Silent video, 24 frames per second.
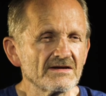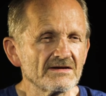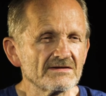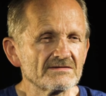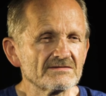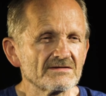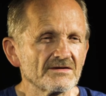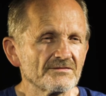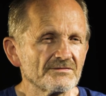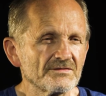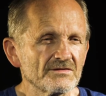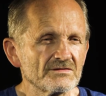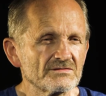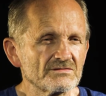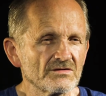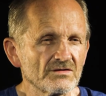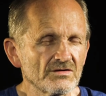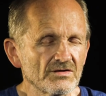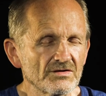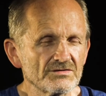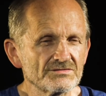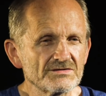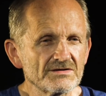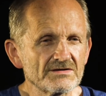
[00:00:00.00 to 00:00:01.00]
is a
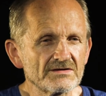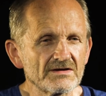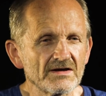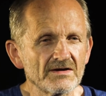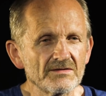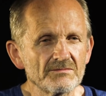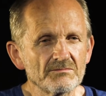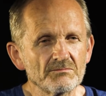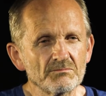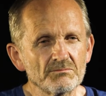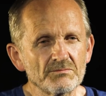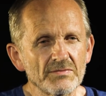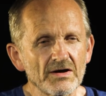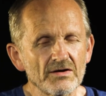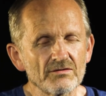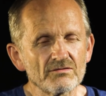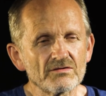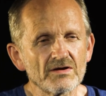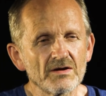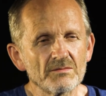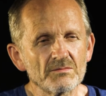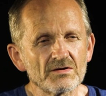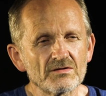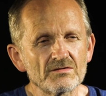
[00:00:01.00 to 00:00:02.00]
physiologic and
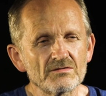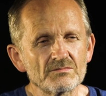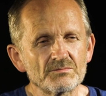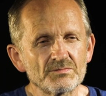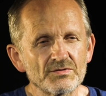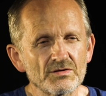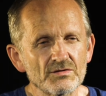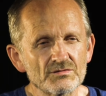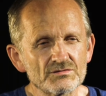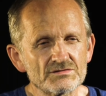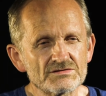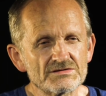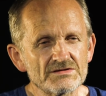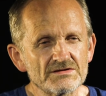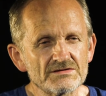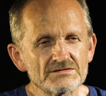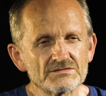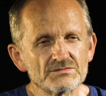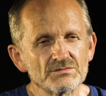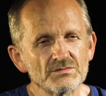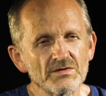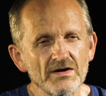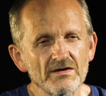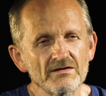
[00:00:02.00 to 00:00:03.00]
biochemical
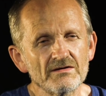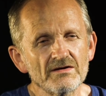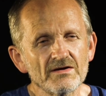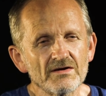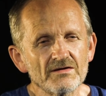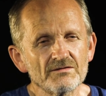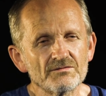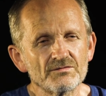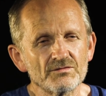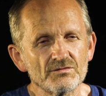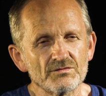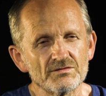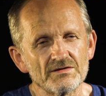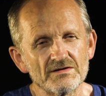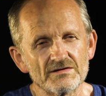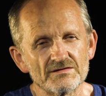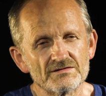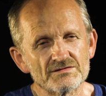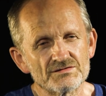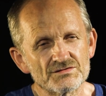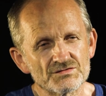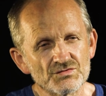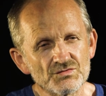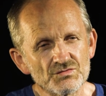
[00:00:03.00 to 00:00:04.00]
process where food
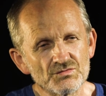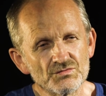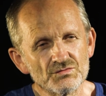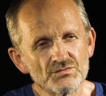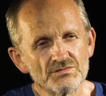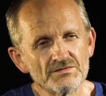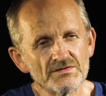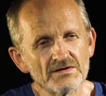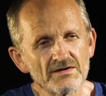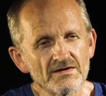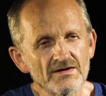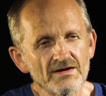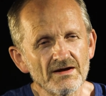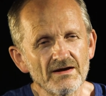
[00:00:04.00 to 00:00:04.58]
is chewed